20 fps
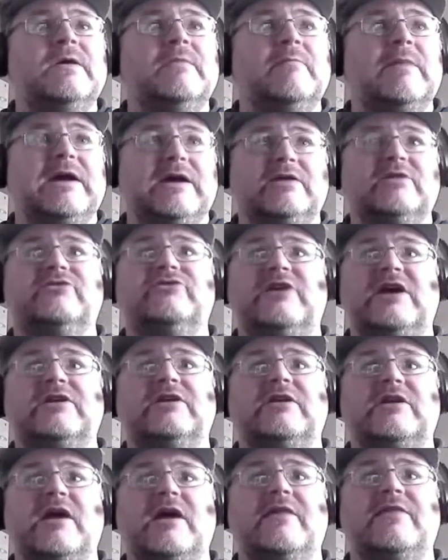Michael
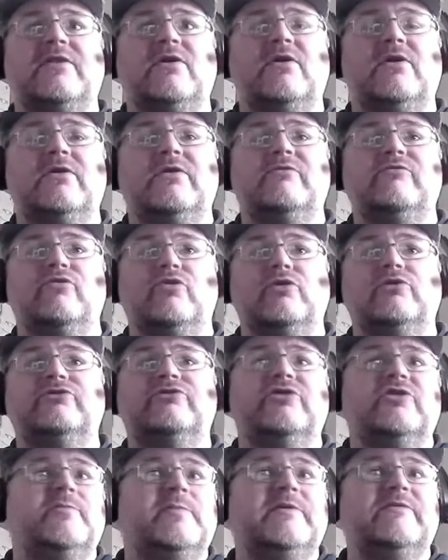Shannon, I thought the role
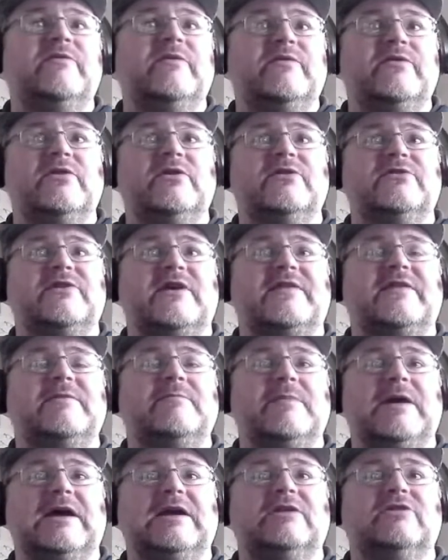should have been reversed. I think
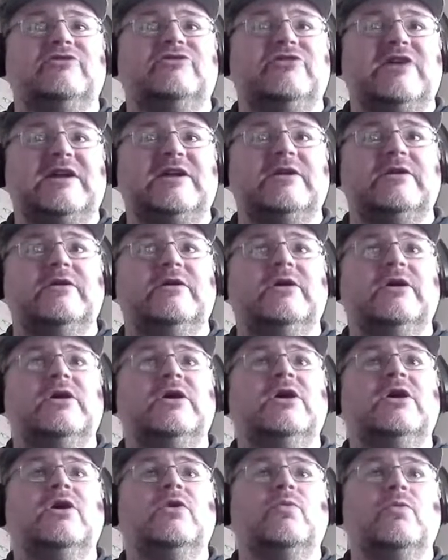Michael Shannon
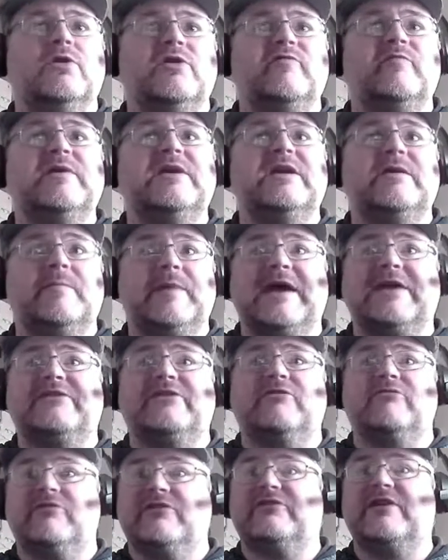would have been a better
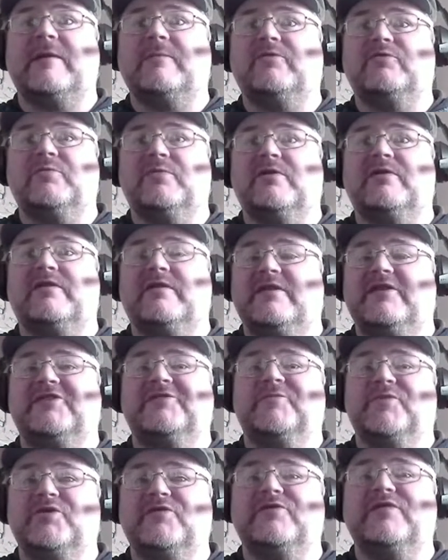Chris Hemsworth in
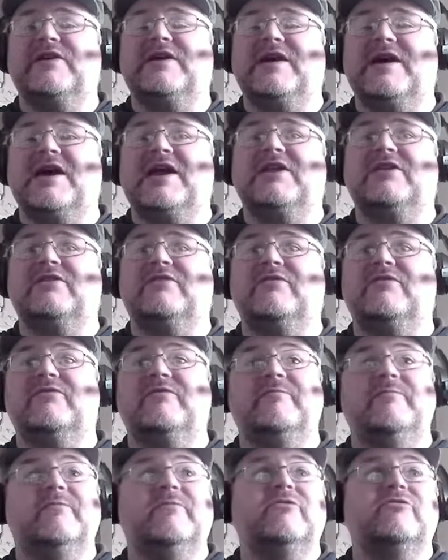this movie, and
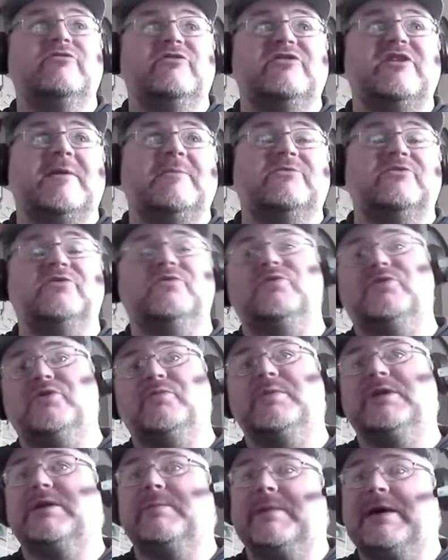Chris Hemsworth would have been a better